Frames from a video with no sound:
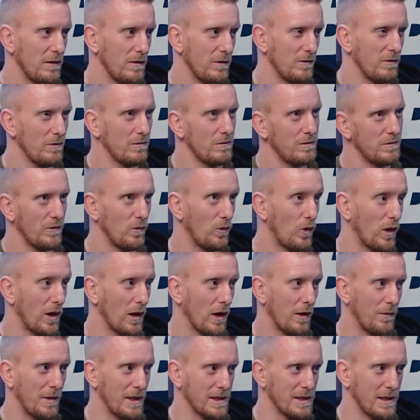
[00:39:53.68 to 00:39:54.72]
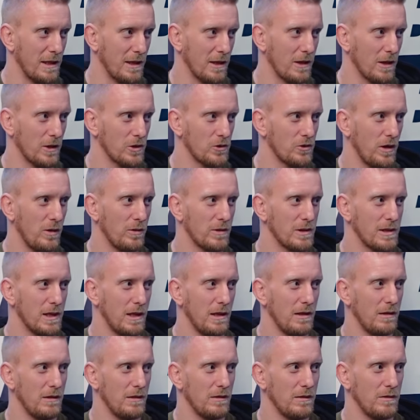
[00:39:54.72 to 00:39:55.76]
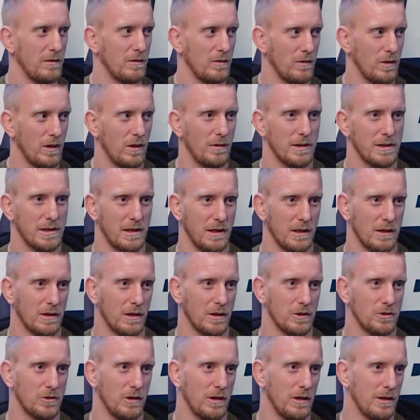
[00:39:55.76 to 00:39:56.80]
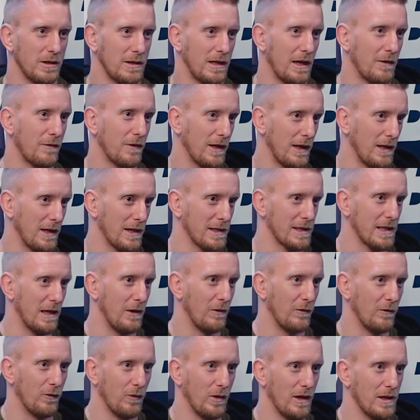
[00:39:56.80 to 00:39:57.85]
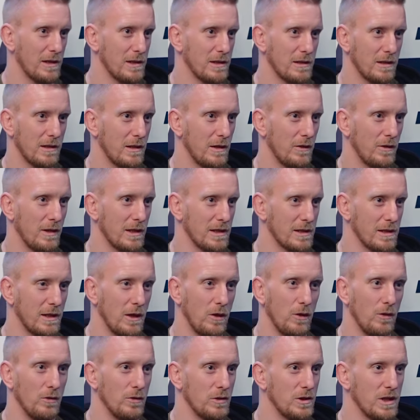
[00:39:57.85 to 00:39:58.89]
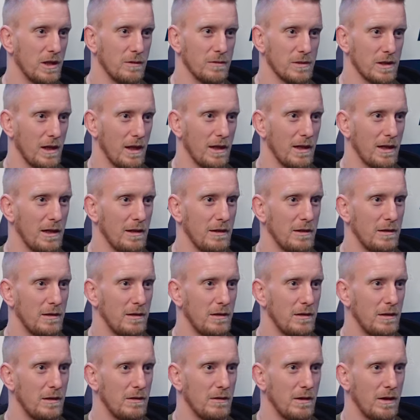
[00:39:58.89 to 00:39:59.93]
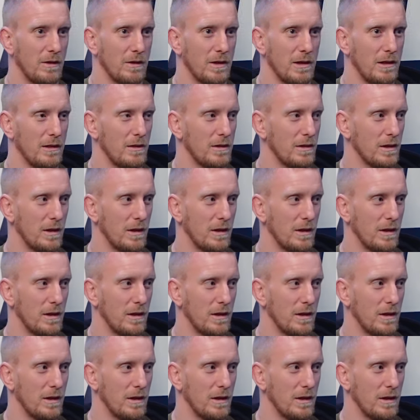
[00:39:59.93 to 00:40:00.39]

Mm, one of the best in the country, I would say. one of the best in the country, definitely in the Southwest. You know, there's no gyms like that around here.